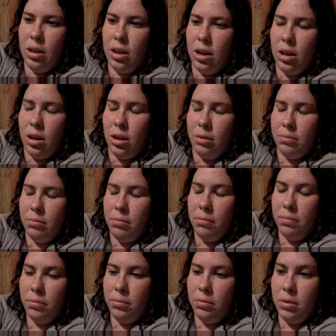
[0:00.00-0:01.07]

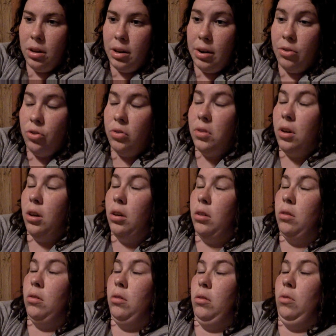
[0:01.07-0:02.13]
And I was just
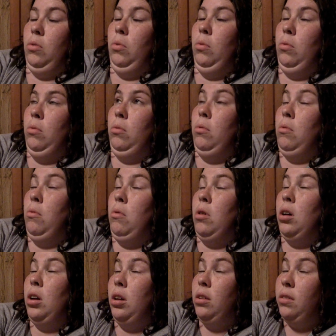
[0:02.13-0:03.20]
like,
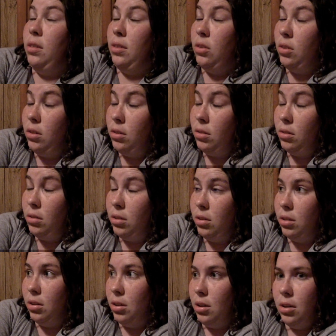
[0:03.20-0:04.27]
what?
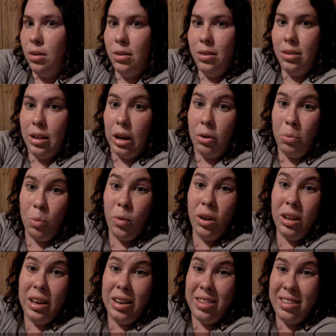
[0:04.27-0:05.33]
Like,
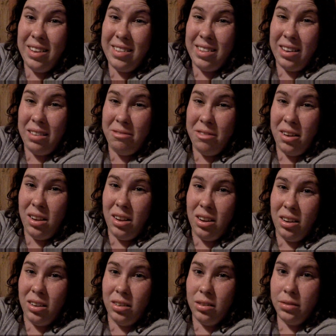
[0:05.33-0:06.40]
really dizzy
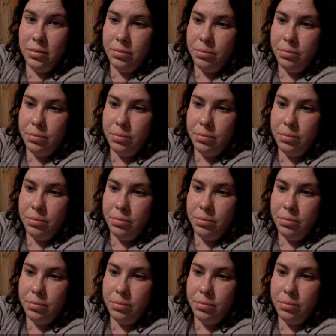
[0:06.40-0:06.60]
feeling.